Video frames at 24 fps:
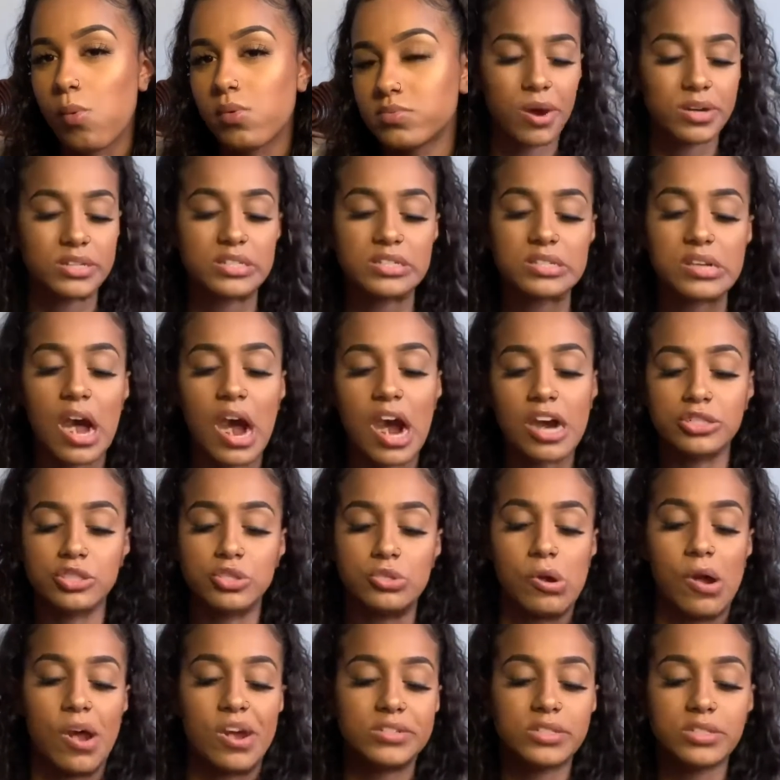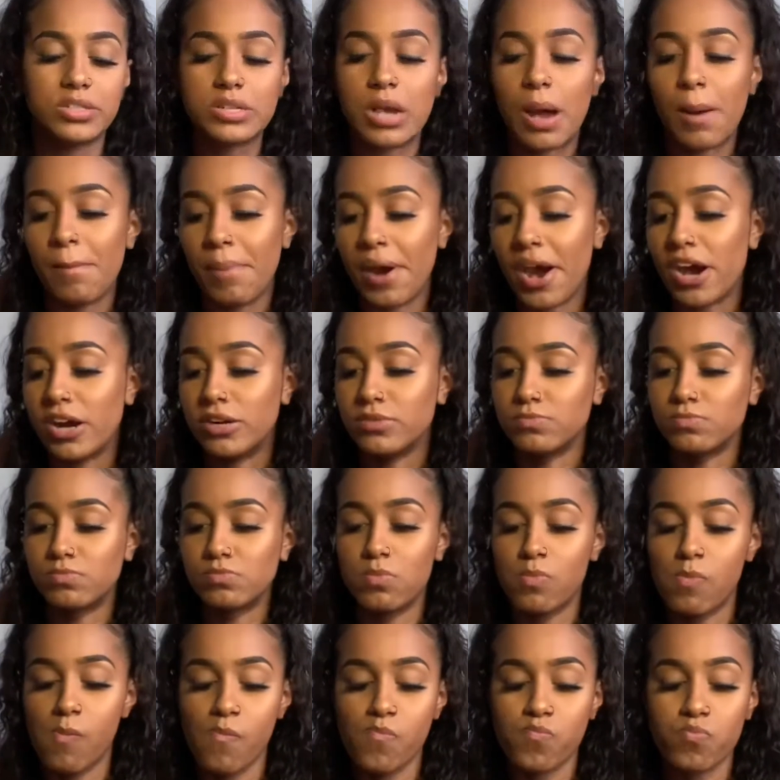It's not actual. It's not bad.
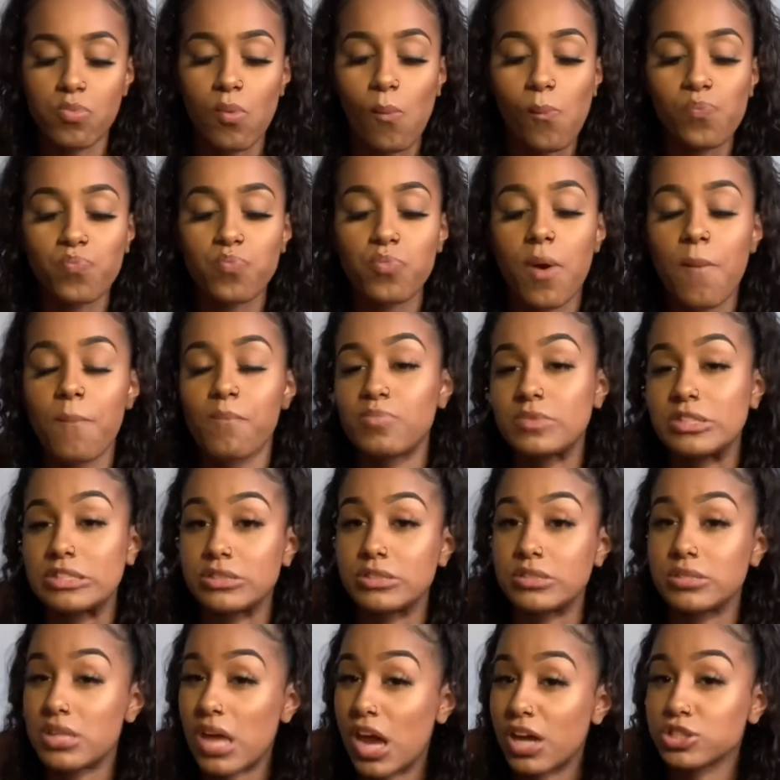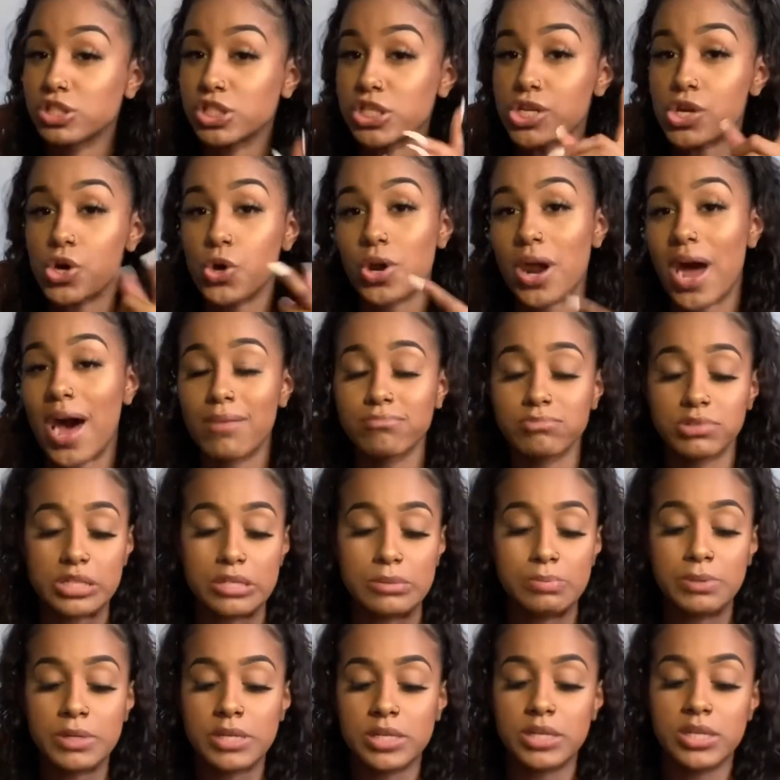Thank the Lord I'm not a
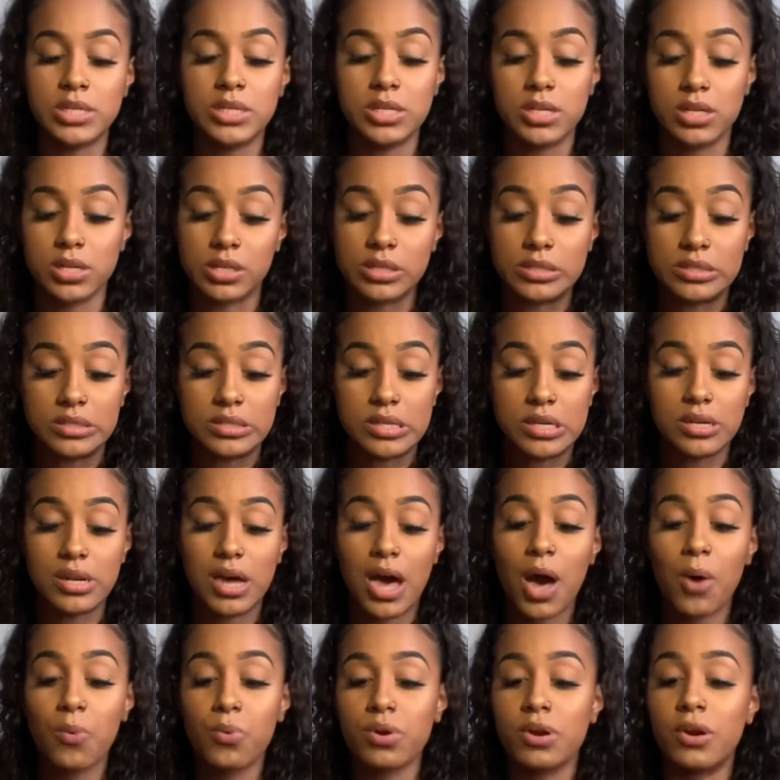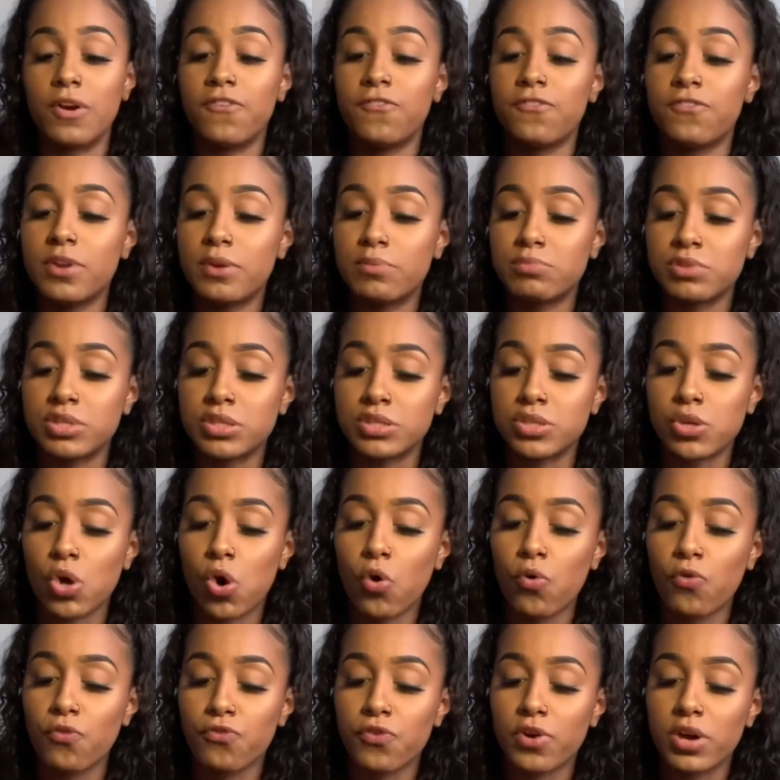picky eater, because then I would have flipped this
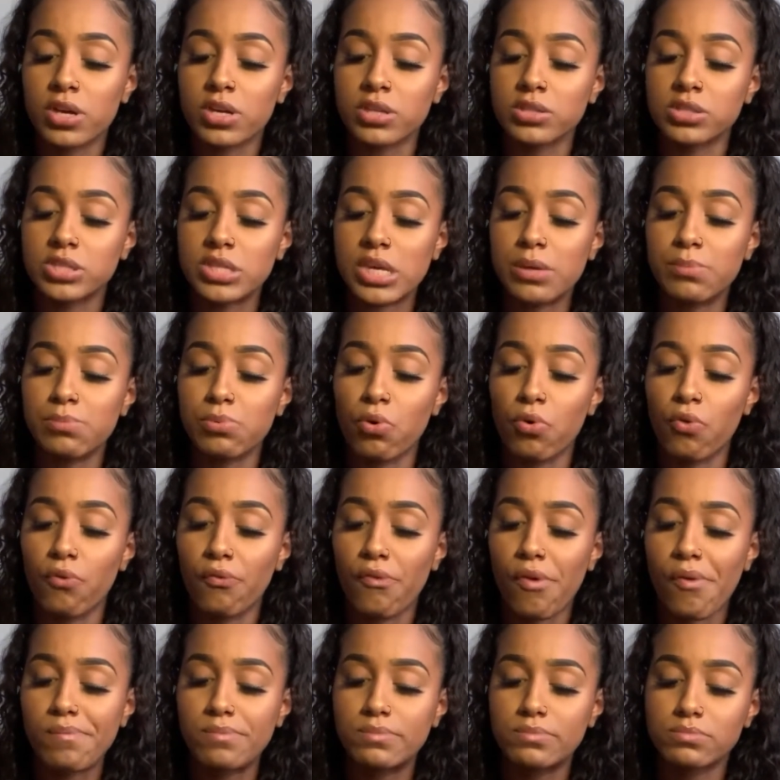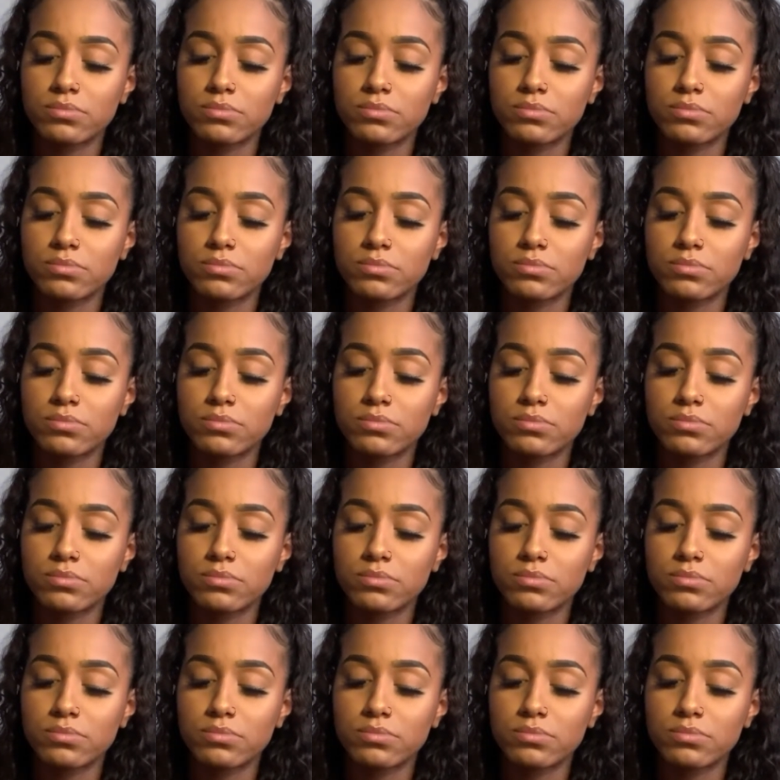whole fucking table over.